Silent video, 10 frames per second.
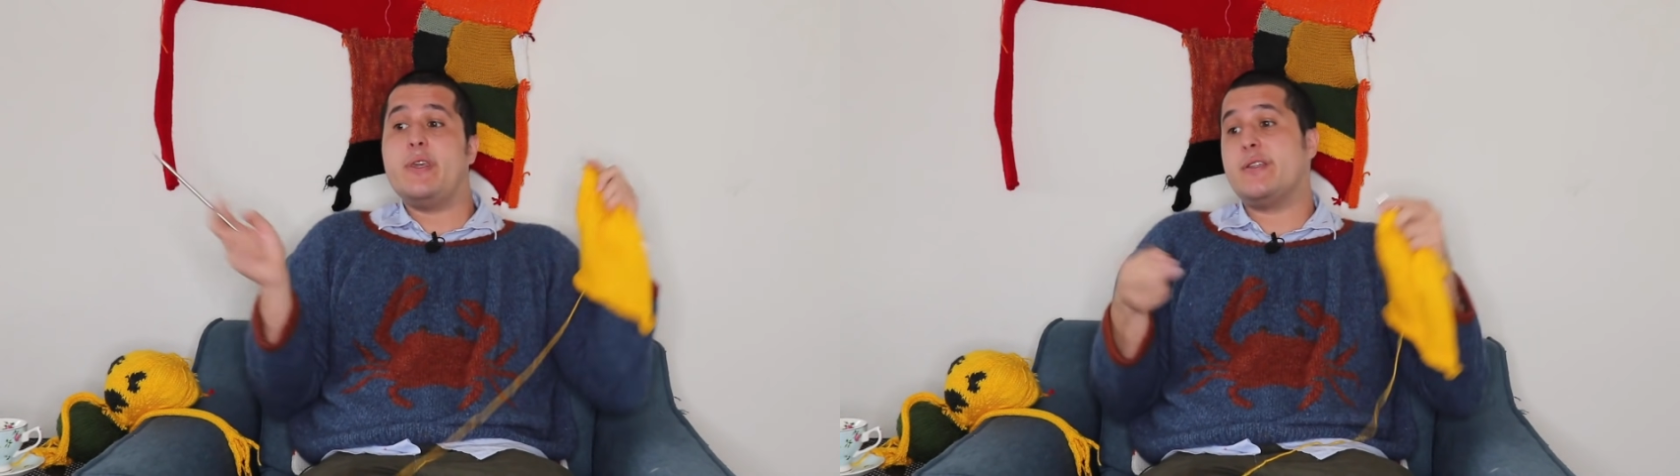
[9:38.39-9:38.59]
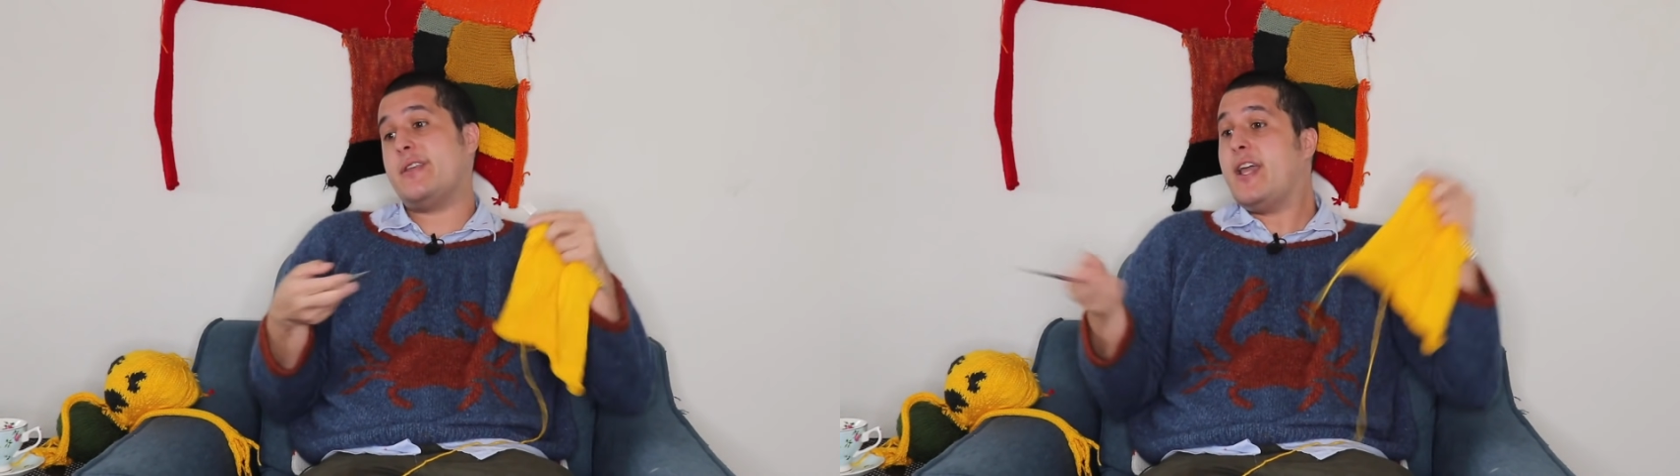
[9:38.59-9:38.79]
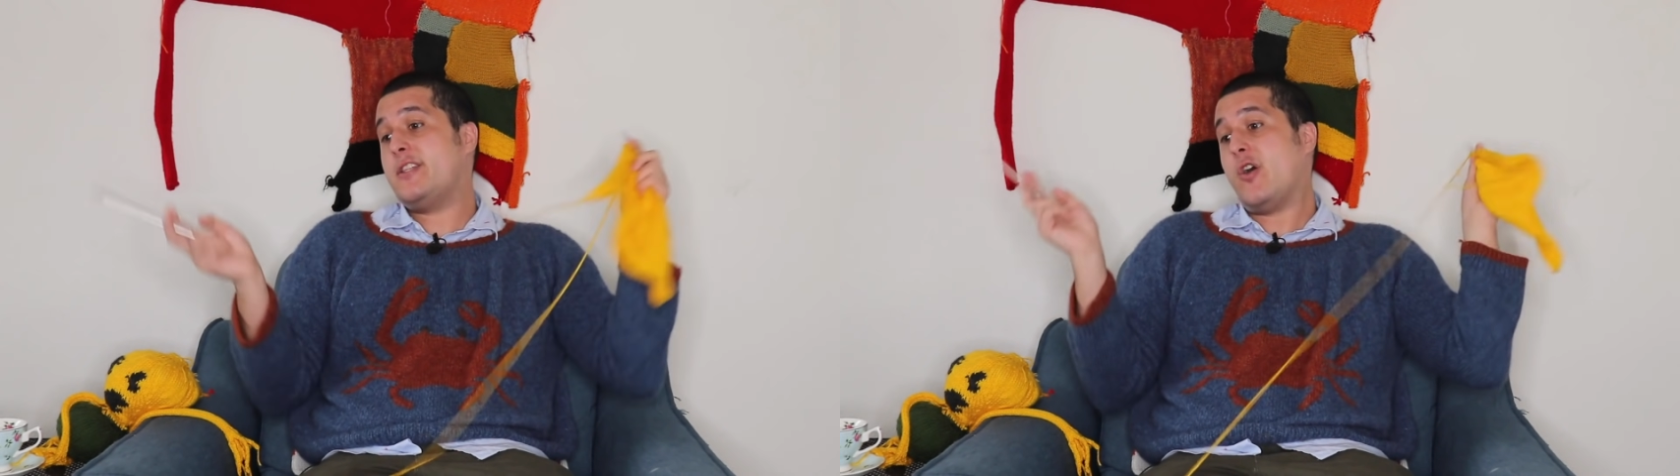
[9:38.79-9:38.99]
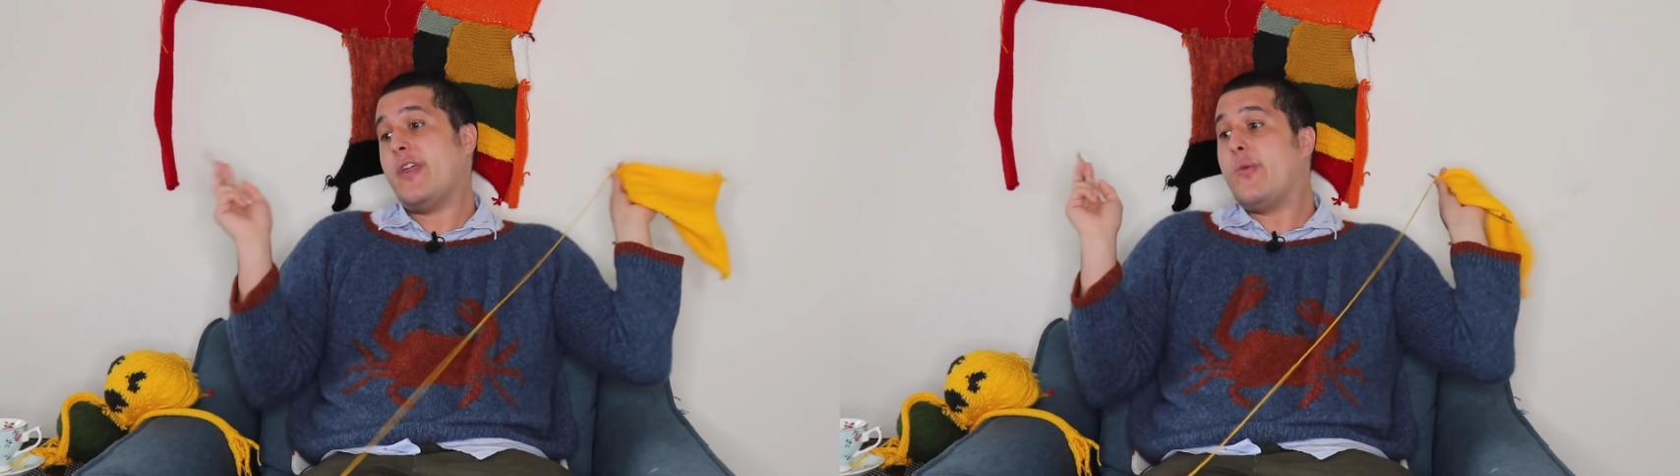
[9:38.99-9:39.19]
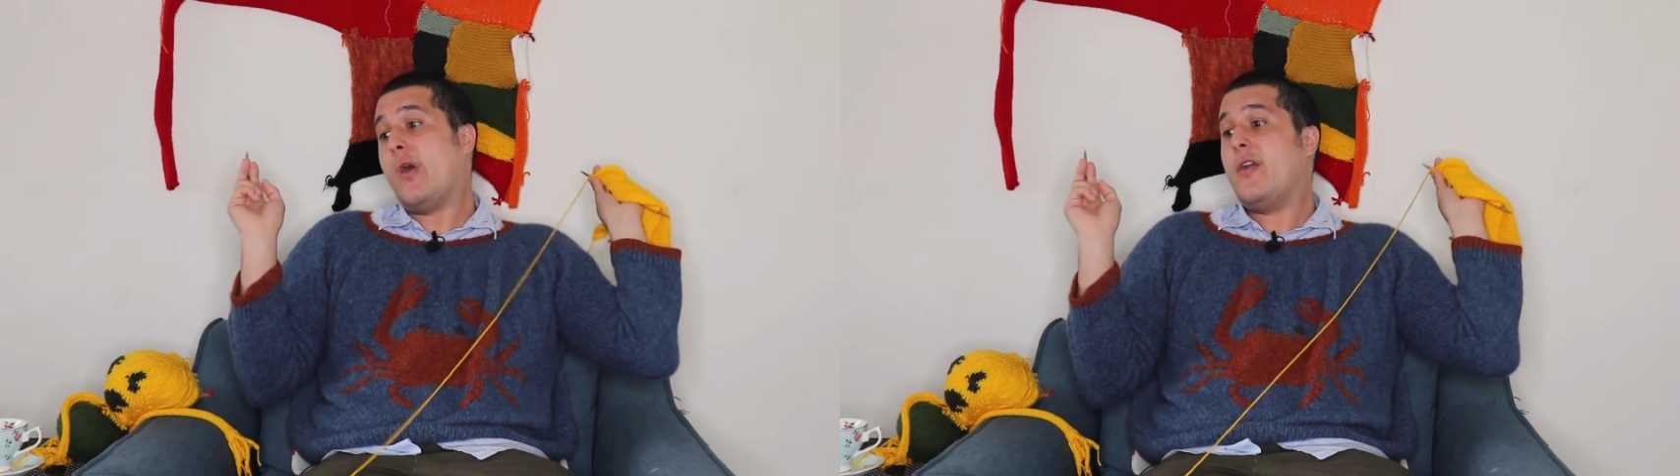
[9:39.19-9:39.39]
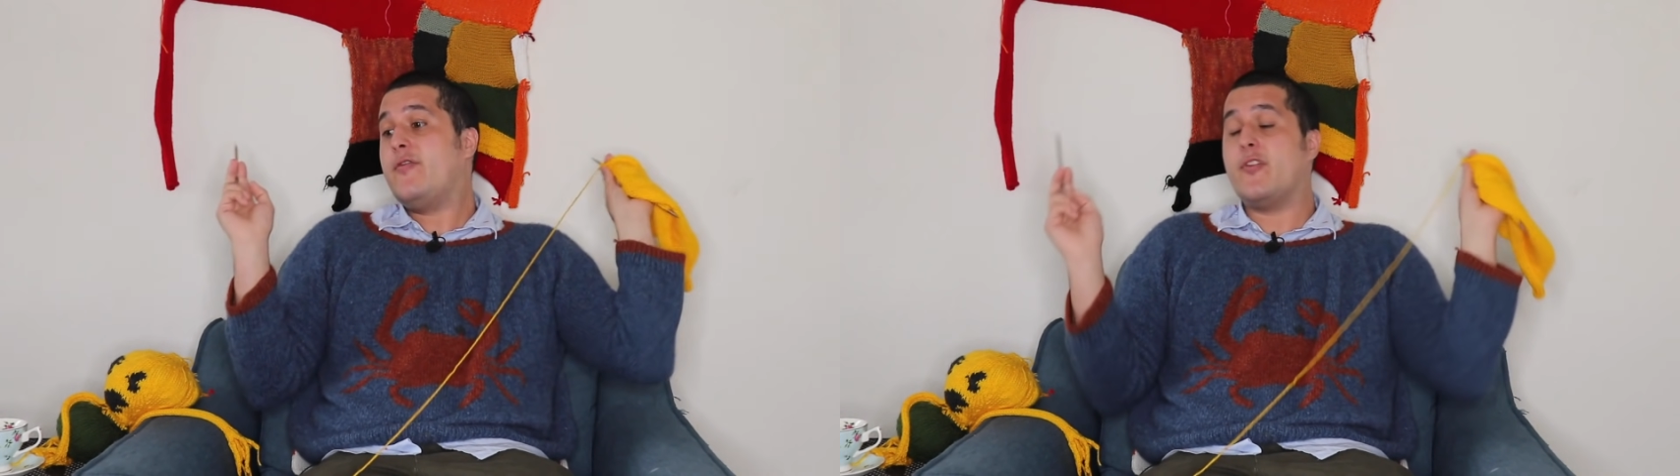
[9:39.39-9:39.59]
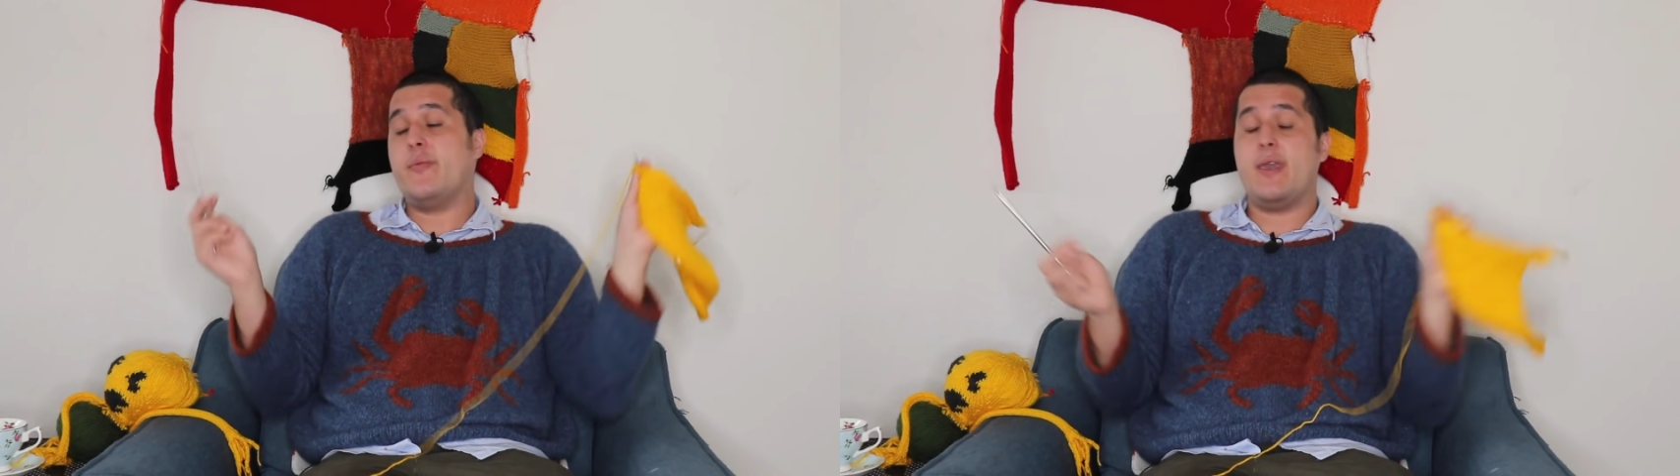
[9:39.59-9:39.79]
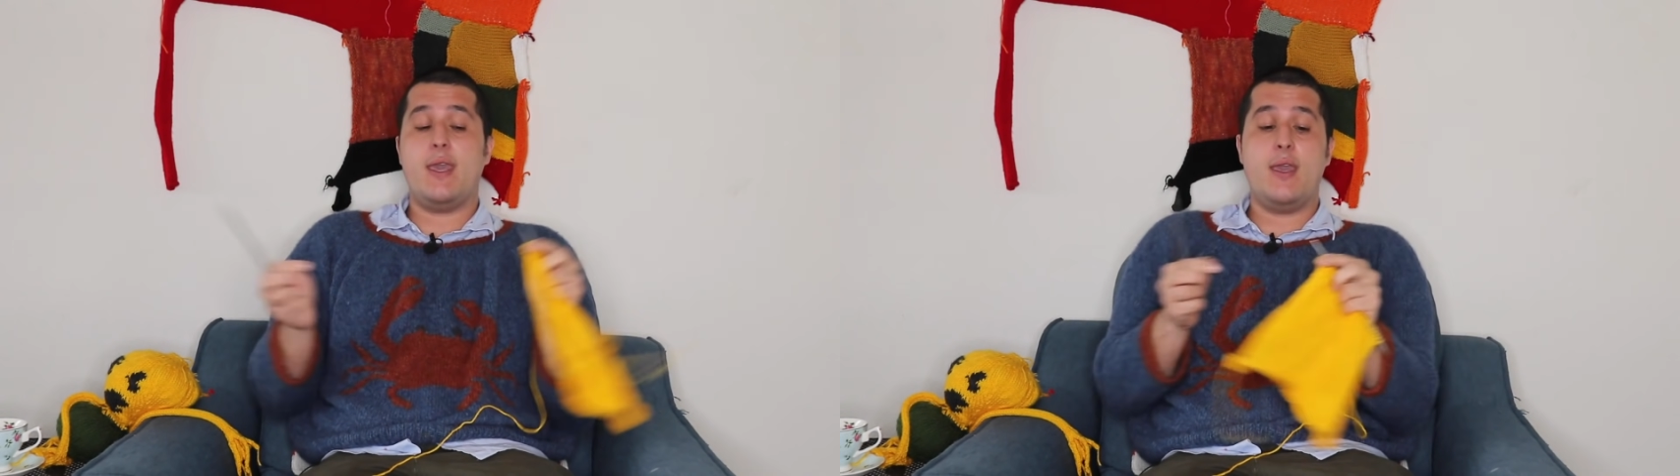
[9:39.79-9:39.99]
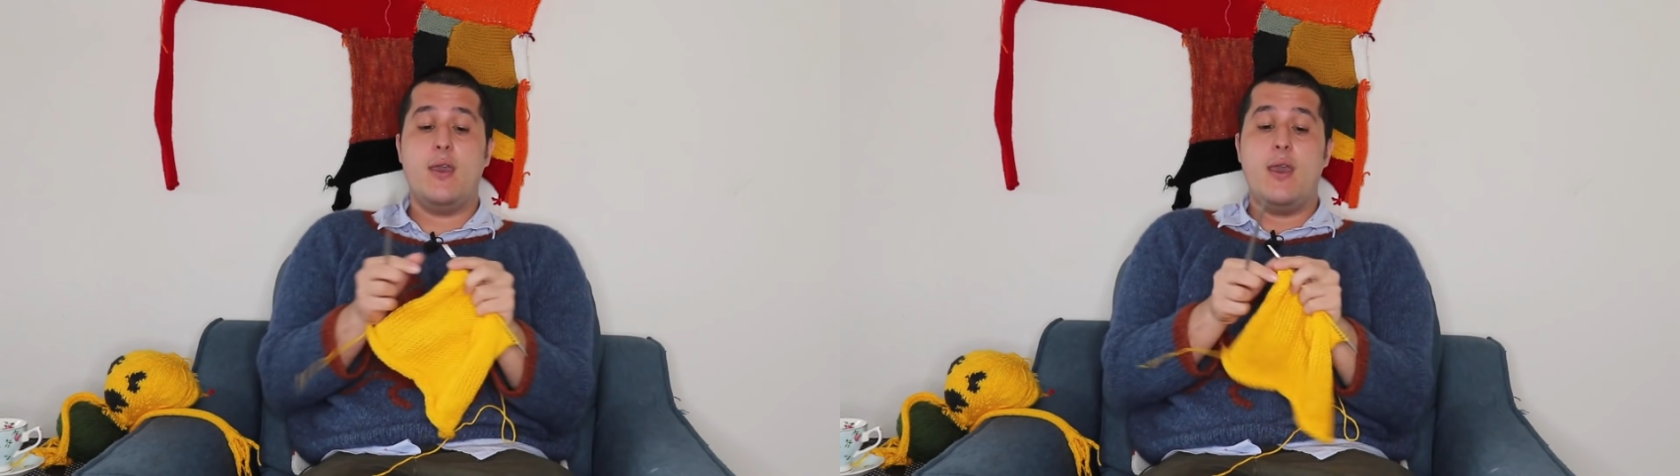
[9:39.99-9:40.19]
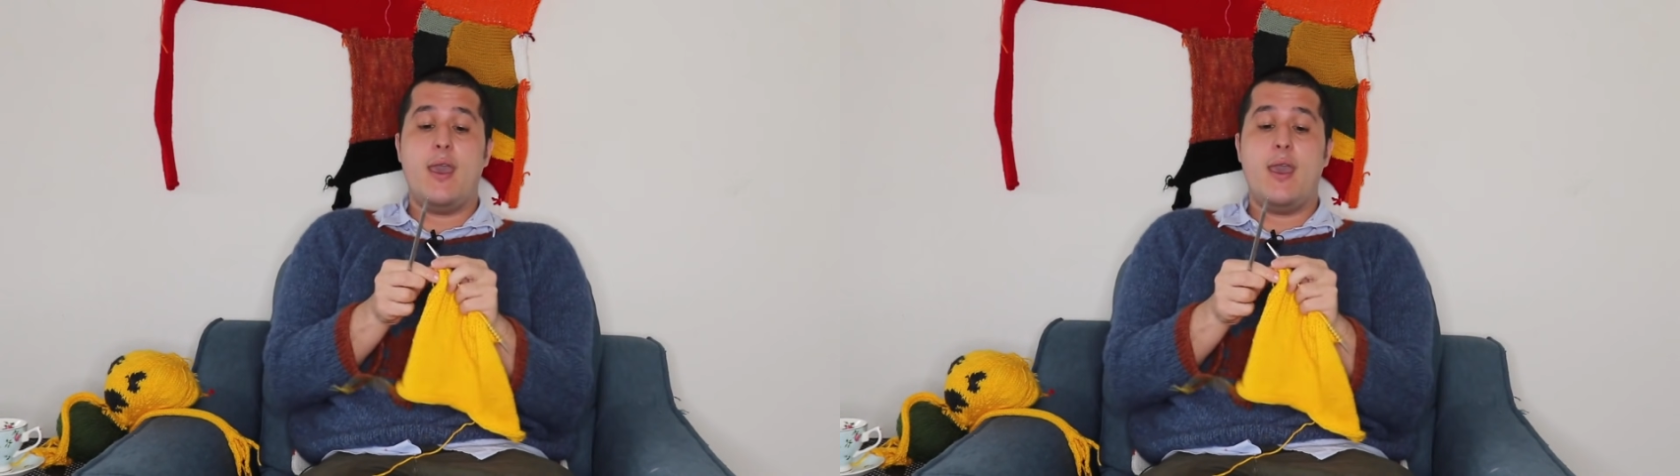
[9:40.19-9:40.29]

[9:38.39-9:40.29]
because that's all they want from me.